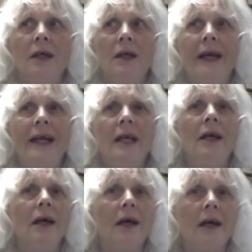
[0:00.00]
then
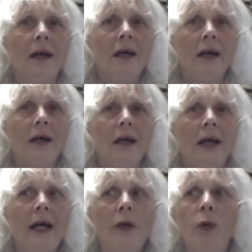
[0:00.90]

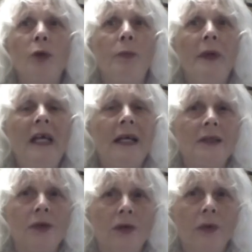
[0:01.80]
it would be
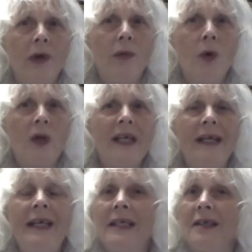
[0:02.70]
its own reward.
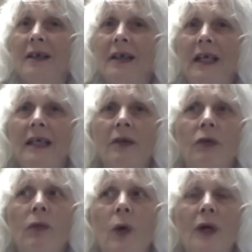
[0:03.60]
And here's the thing, the
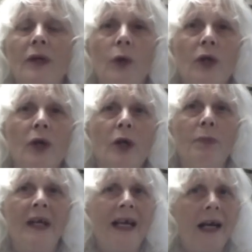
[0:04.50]
reward would not
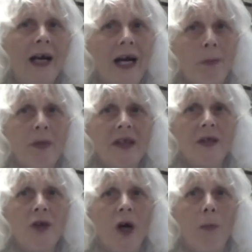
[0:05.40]
be up at the
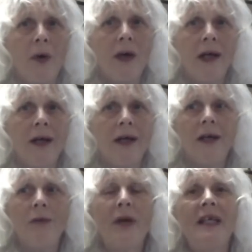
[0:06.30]
top,
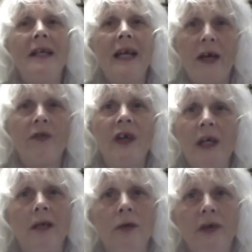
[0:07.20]
but in every
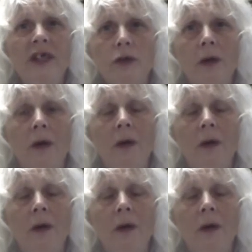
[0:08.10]
individual.